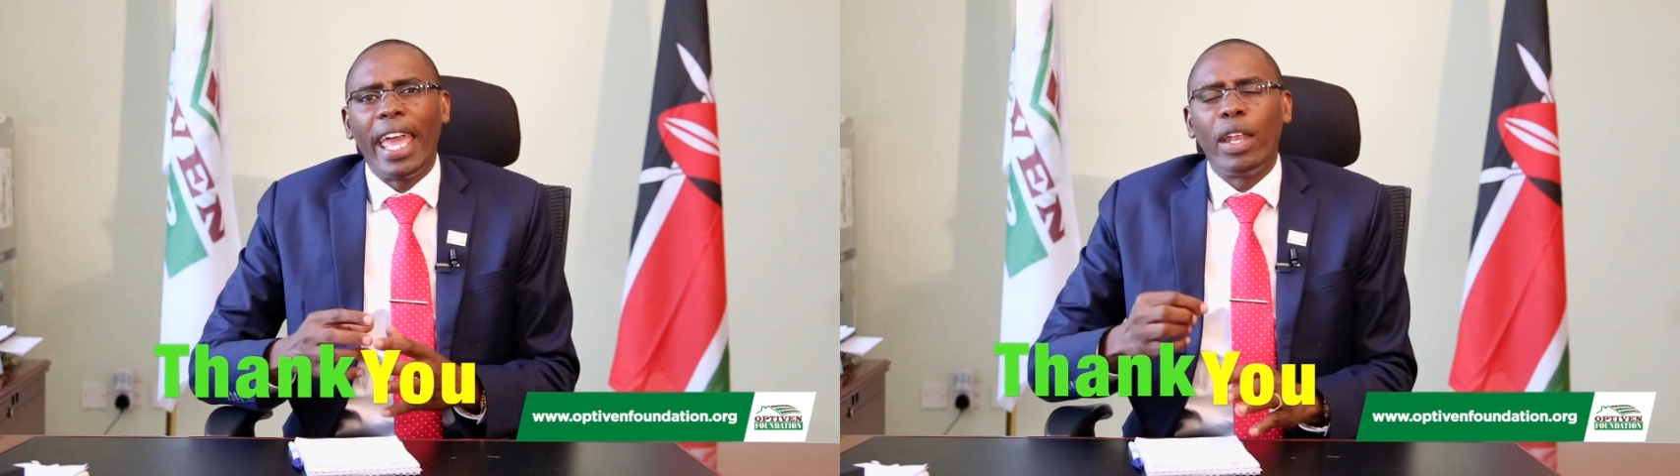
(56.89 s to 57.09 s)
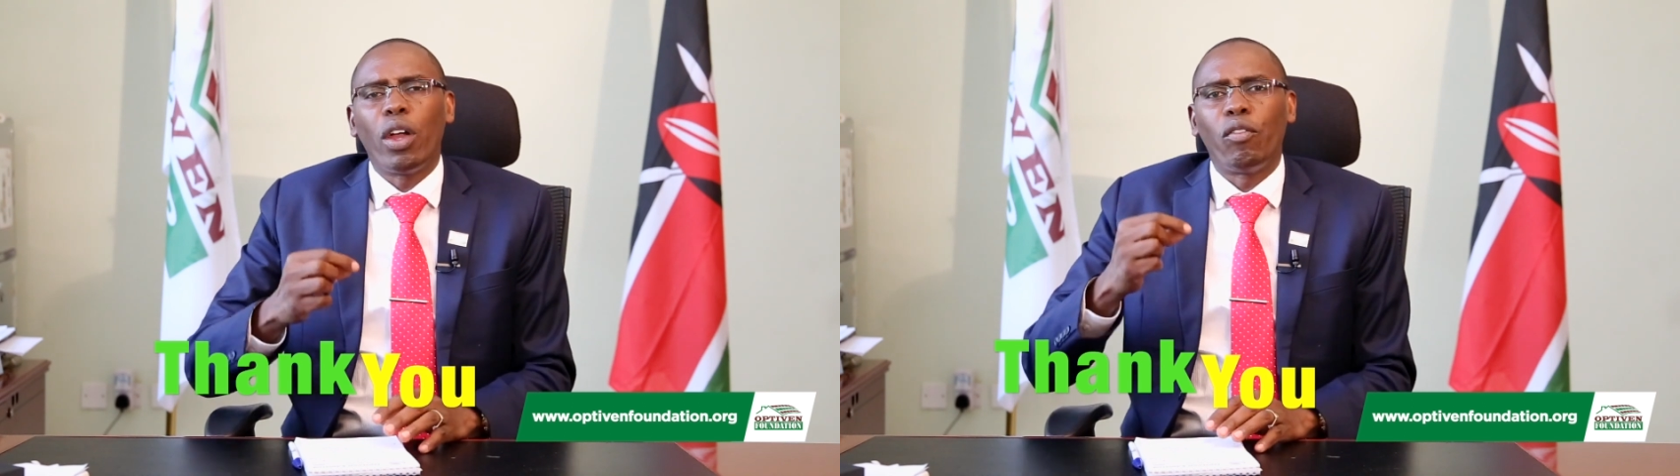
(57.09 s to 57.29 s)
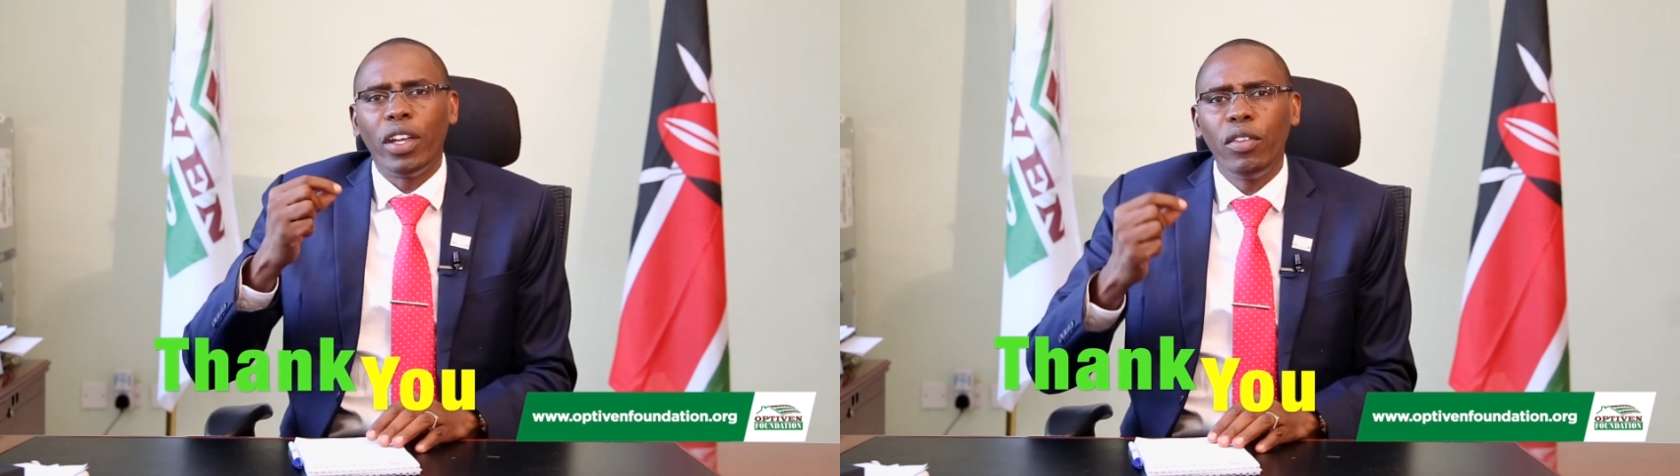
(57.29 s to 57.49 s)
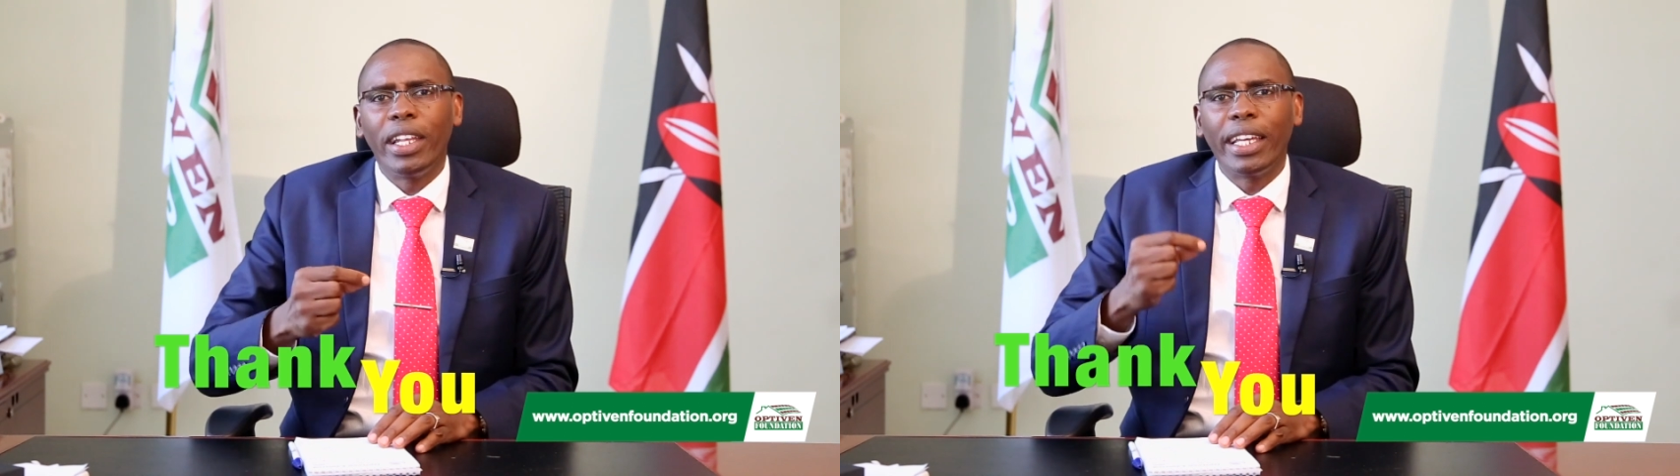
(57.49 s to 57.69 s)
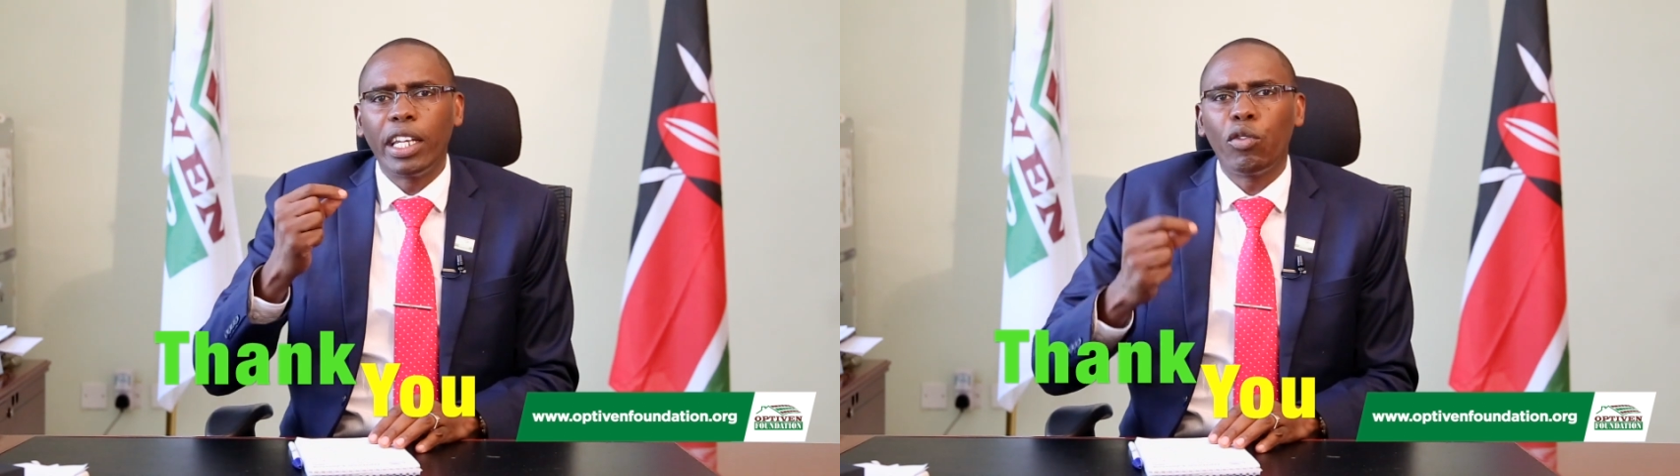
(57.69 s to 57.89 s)
and we are very,
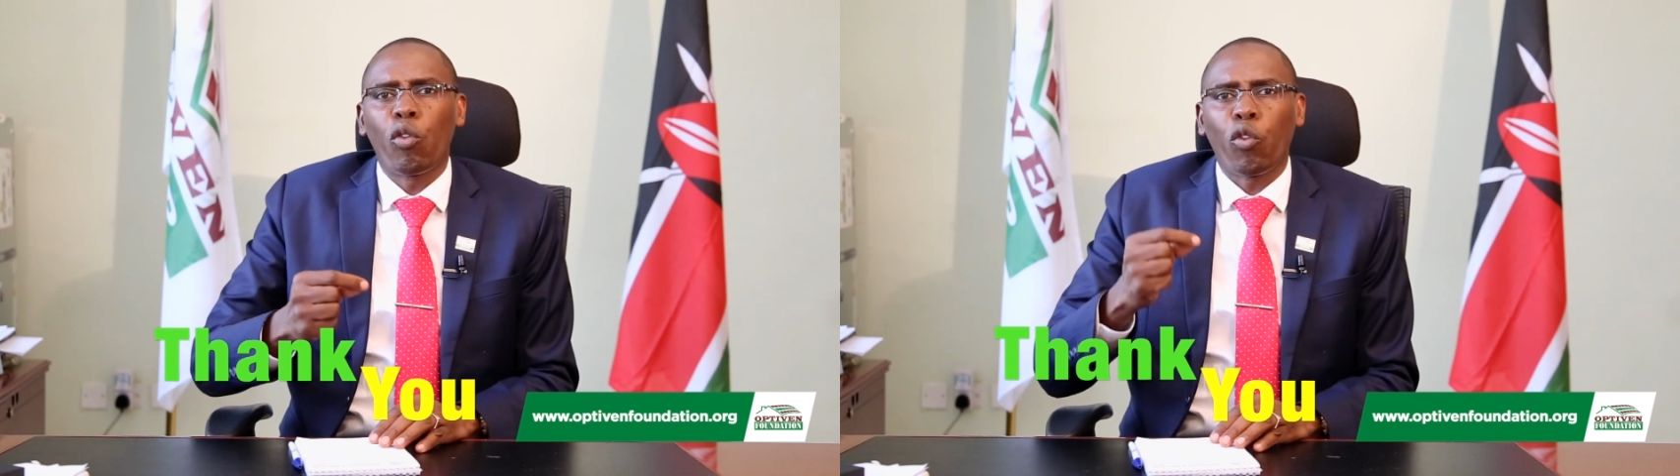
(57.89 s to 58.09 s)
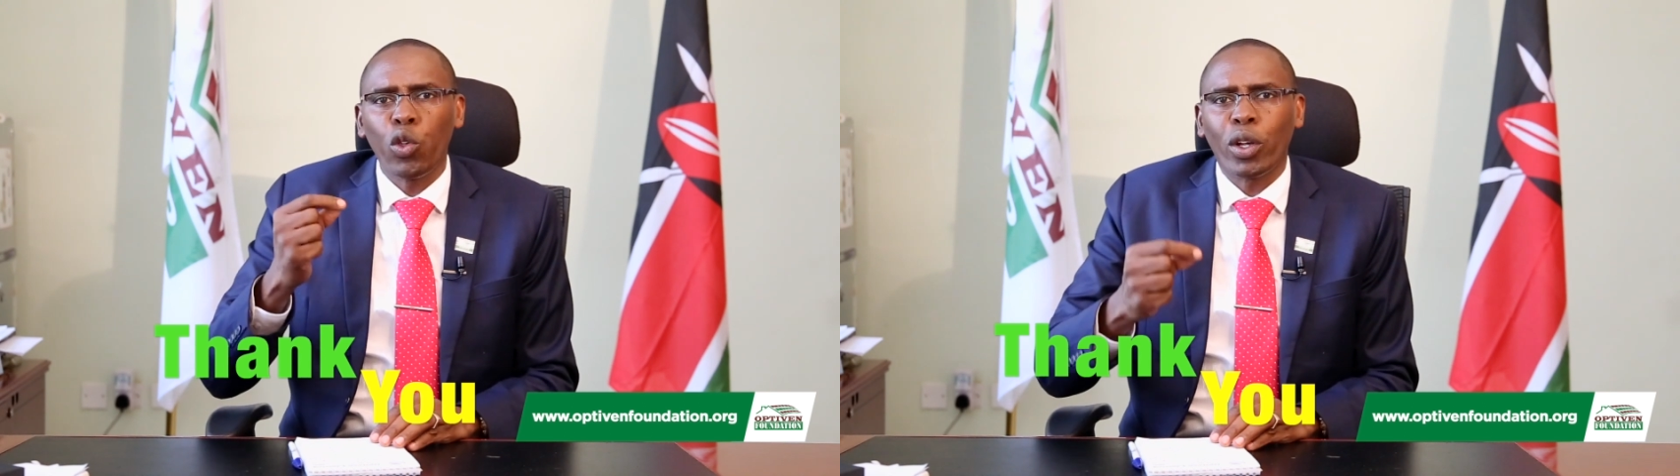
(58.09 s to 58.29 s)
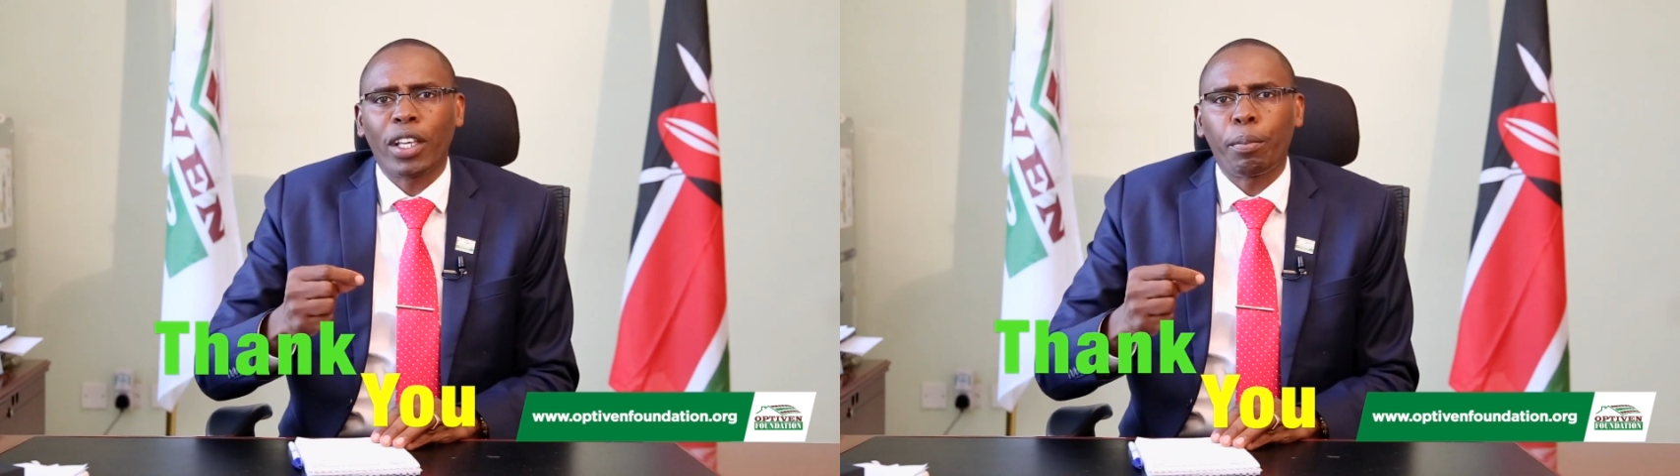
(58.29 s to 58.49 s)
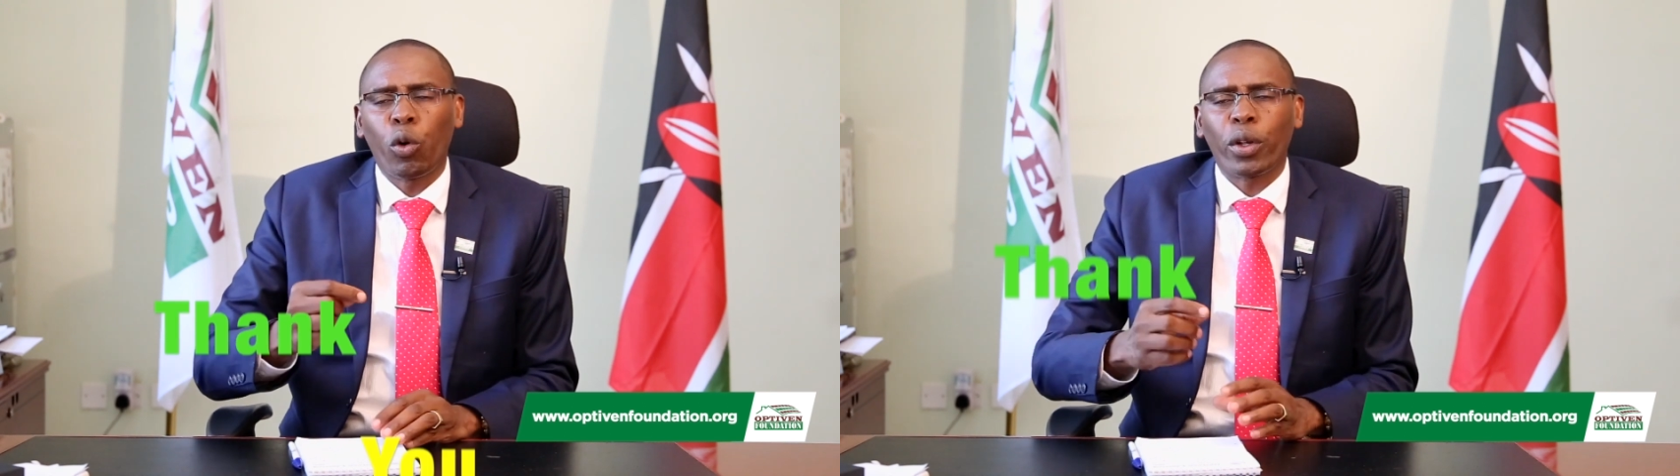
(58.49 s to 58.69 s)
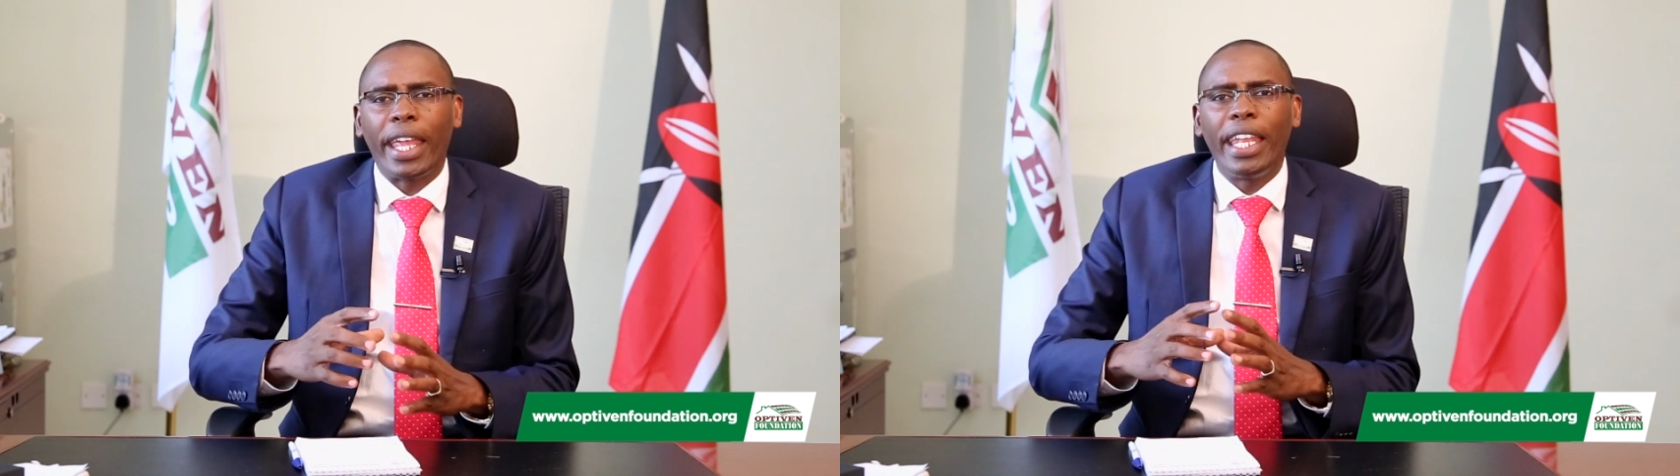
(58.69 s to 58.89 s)
very grateful for your support.